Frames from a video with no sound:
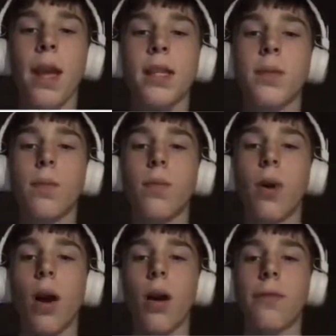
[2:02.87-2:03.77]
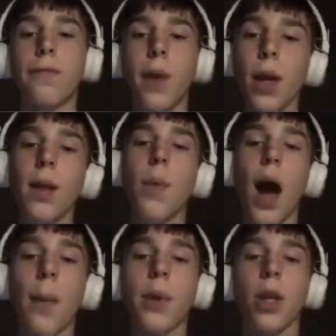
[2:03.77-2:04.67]
it's a fairly
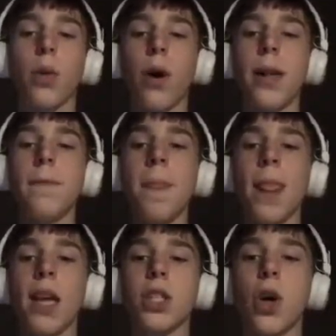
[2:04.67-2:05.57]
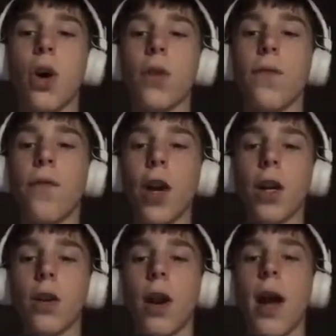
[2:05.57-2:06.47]
popular one. It's called
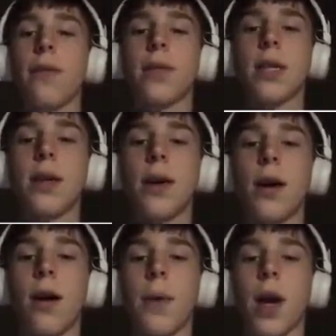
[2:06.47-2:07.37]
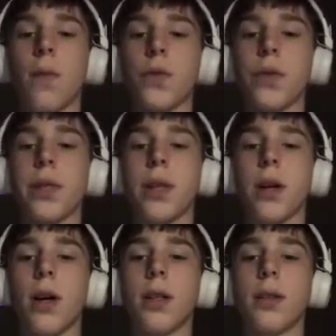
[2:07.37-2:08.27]
Furnicraft. Uh, it comes with
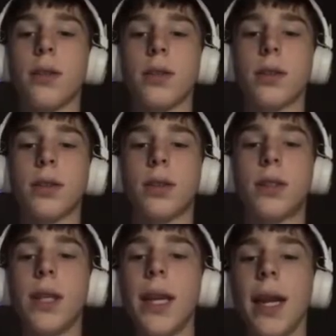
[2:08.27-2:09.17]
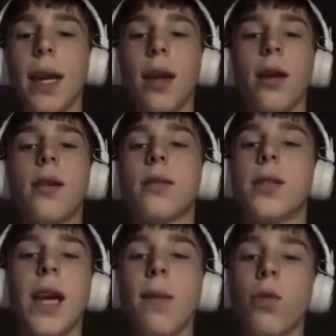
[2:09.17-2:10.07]
uh, seating,
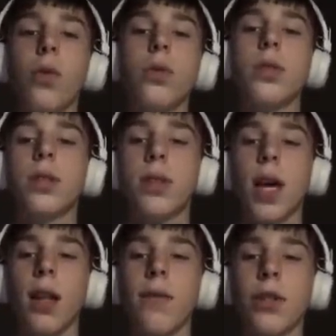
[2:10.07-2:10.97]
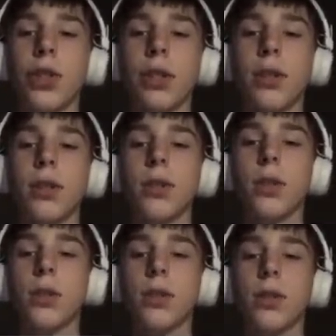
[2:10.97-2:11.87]
tables, television,